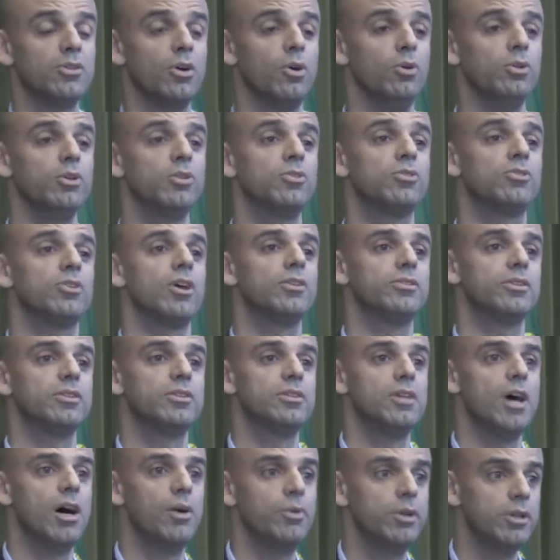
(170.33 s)
only
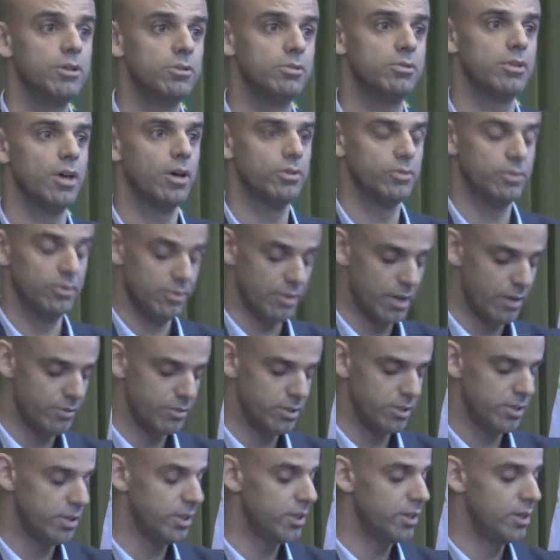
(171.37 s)
started now in
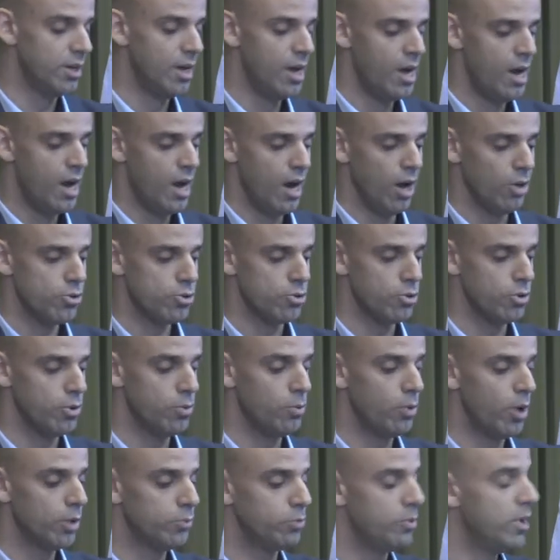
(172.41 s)
2017. I'll show
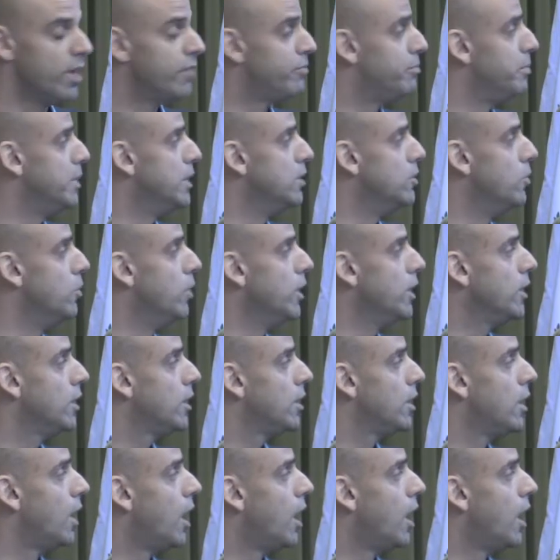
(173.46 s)
you what we have been doing,